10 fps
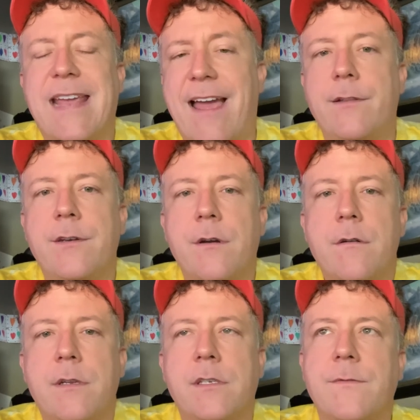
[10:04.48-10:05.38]

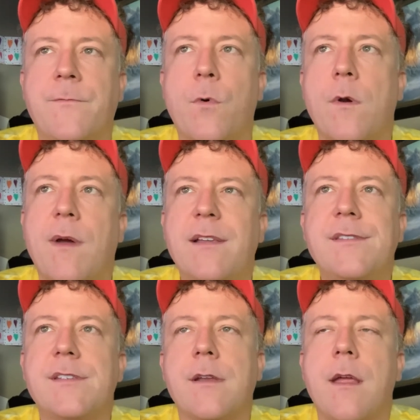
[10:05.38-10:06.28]
calendar. It's 4
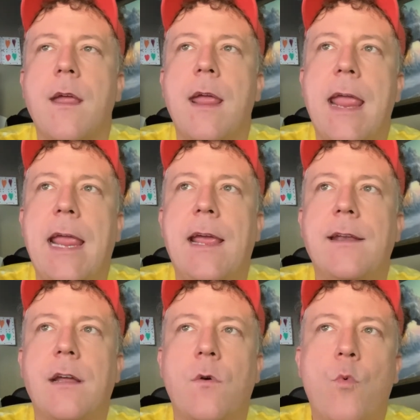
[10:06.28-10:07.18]
months.
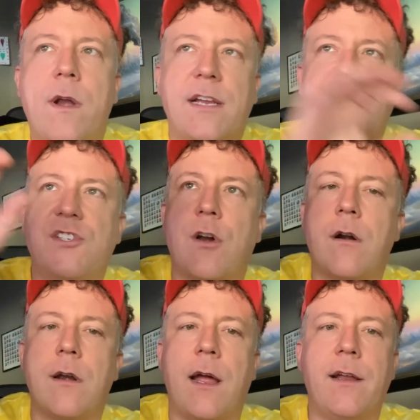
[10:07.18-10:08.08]
And when I
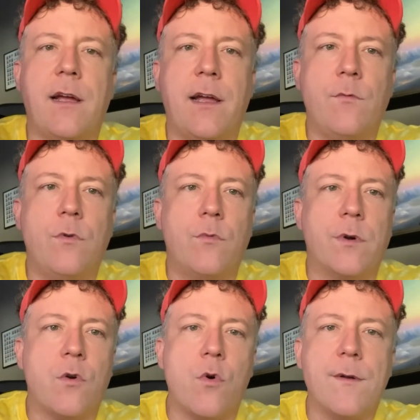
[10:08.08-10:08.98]
start, I will
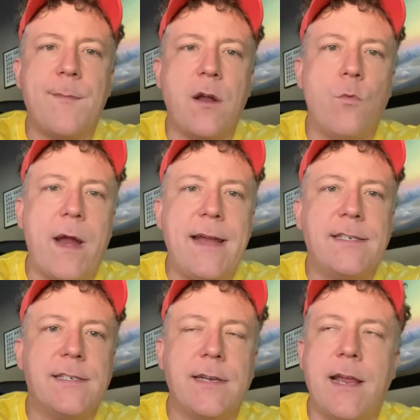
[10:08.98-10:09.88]
record my
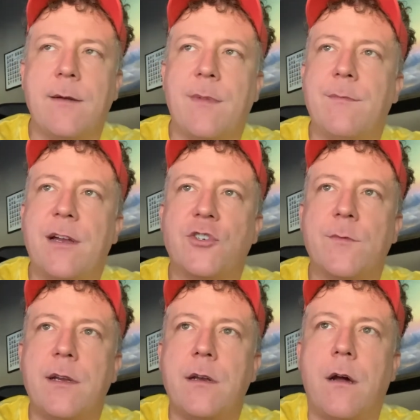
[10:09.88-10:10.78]
weight and my
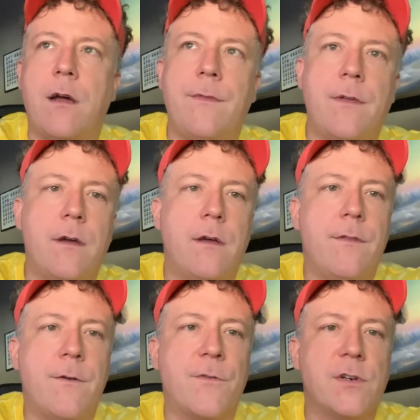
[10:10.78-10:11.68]
measurement on
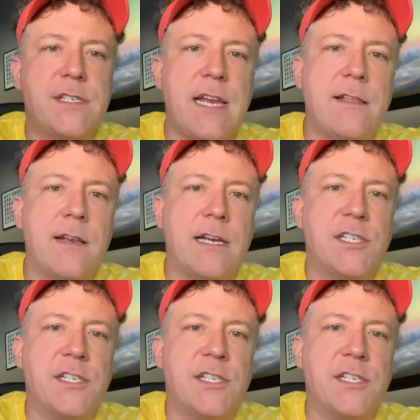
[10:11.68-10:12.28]
the first day that I